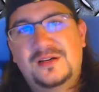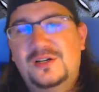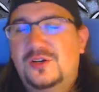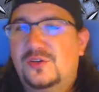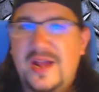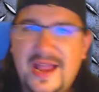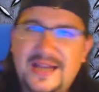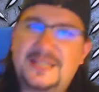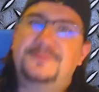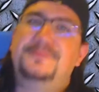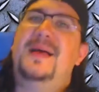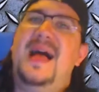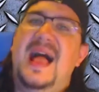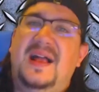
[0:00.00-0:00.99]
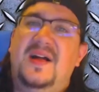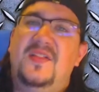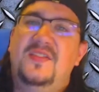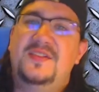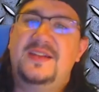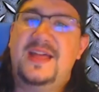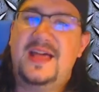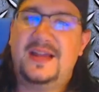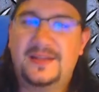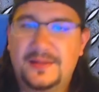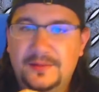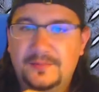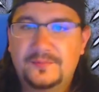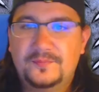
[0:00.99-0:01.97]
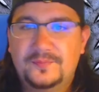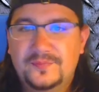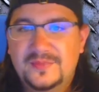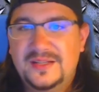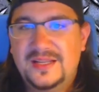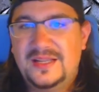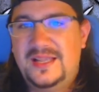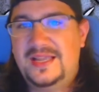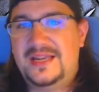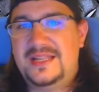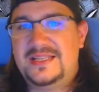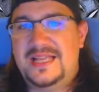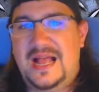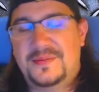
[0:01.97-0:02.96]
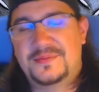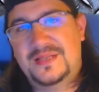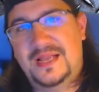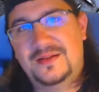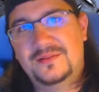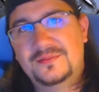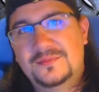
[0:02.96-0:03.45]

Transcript: cranks back on the neck, and he taps out.